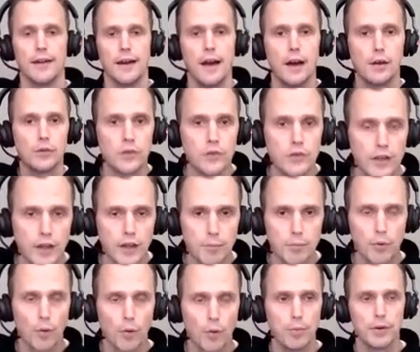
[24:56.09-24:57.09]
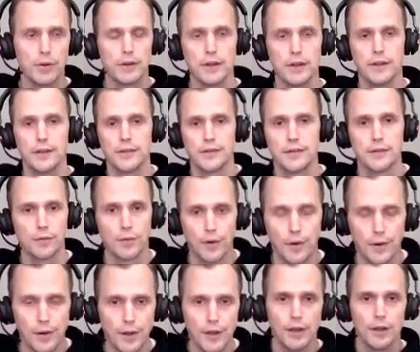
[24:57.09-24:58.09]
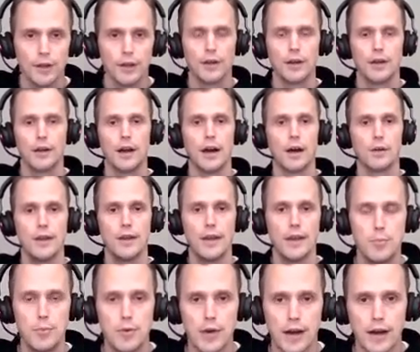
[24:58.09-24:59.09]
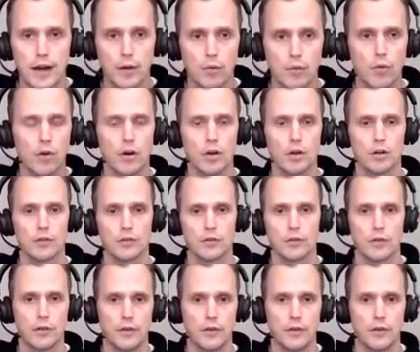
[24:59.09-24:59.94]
how to set up properties or how the API works